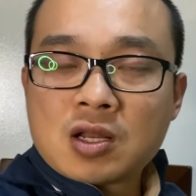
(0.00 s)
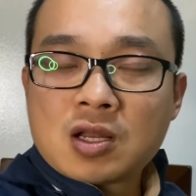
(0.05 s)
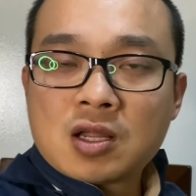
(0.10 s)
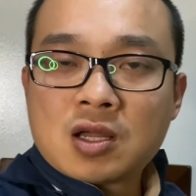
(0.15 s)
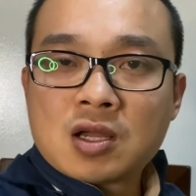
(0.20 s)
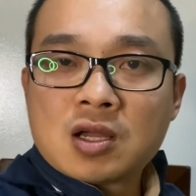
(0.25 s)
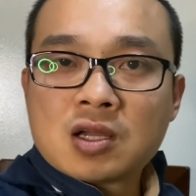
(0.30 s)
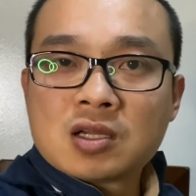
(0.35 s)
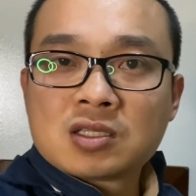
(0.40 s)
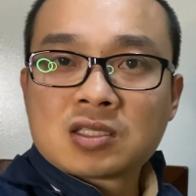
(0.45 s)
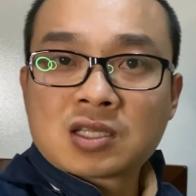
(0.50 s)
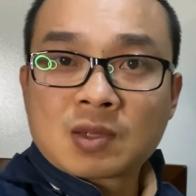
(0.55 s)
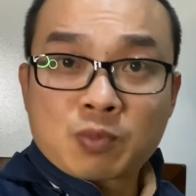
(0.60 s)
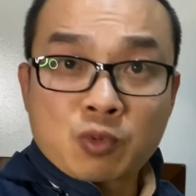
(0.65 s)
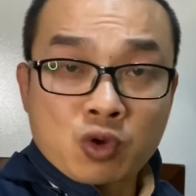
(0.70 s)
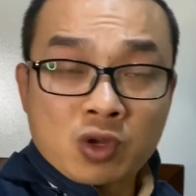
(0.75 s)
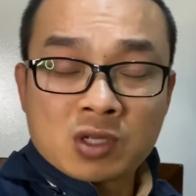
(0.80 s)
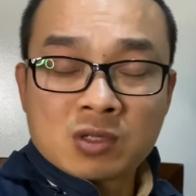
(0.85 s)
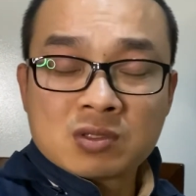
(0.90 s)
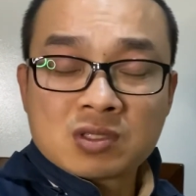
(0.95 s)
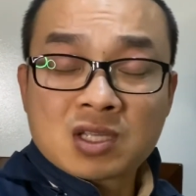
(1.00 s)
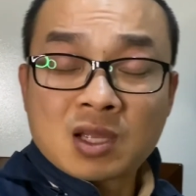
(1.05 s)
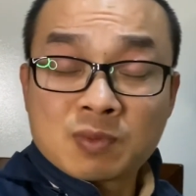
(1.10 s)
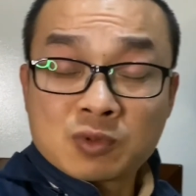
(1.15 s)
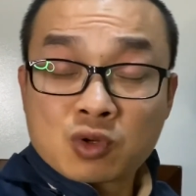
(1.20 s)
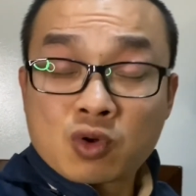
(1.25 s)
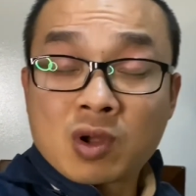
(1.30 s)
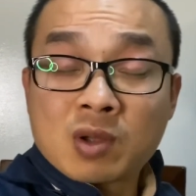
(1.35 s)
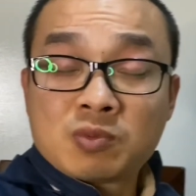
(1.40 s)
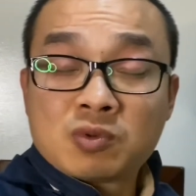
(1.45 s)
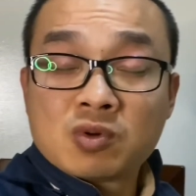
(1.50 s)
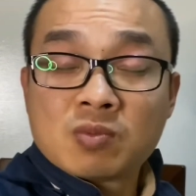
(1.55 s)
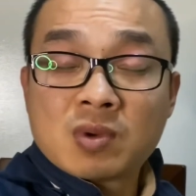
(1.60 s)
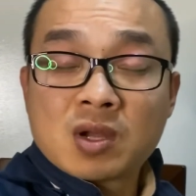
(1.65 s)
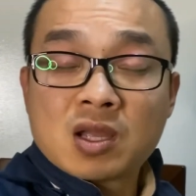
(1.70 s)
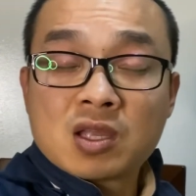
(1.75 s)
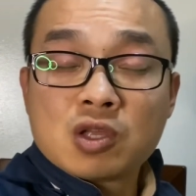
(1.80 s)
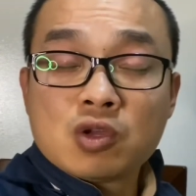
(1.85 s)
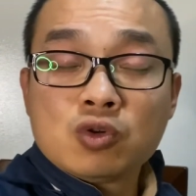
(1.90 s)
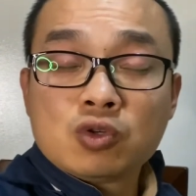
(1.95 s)
subscribe to my
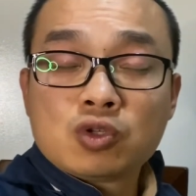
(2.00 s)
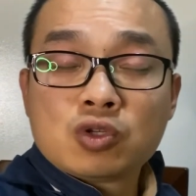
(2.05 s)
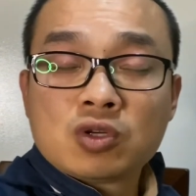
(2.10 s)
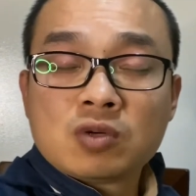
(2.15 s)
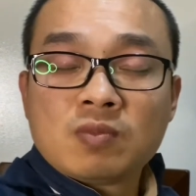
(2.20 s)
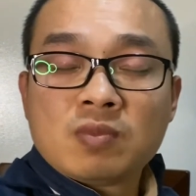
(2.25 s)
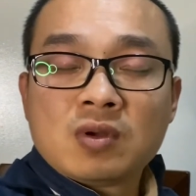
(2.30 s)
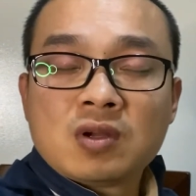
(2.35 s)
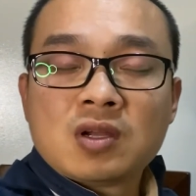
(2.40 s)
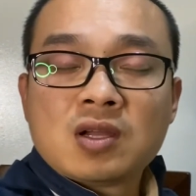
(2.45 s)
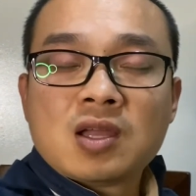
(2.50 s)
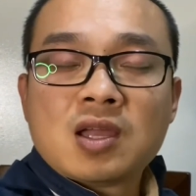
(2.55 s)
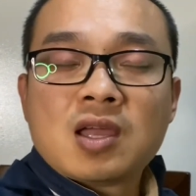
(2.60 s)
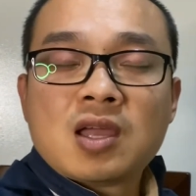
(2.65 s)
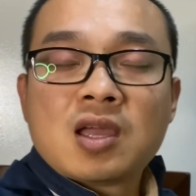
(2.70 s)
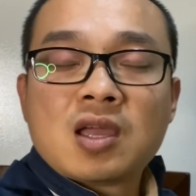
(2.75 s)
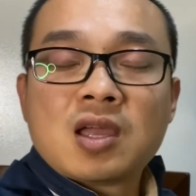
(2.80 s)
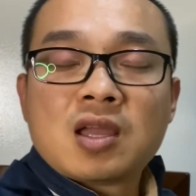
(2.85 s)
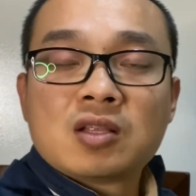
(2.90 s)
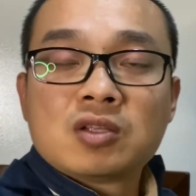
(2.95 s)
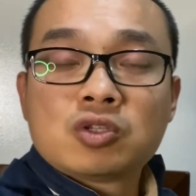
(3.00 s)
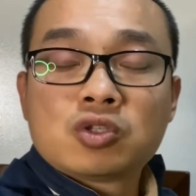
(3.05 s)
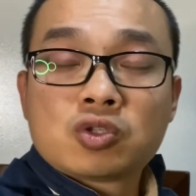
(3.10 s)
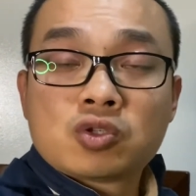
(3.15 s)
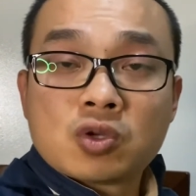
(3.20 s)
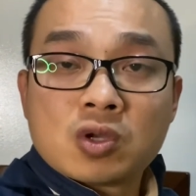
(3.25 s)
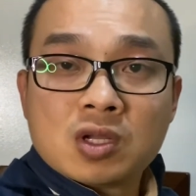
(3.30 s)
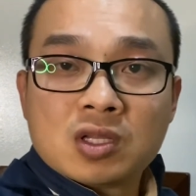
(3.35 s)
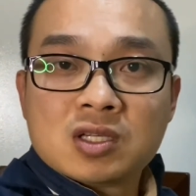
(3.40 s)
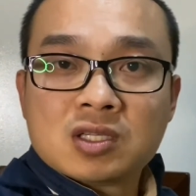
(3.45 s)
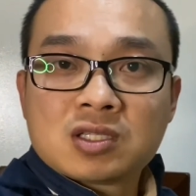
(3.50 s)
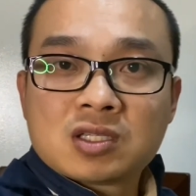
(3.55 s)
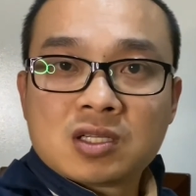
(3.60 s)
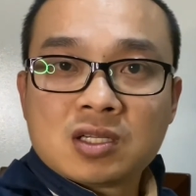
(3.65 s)
YouTube and share this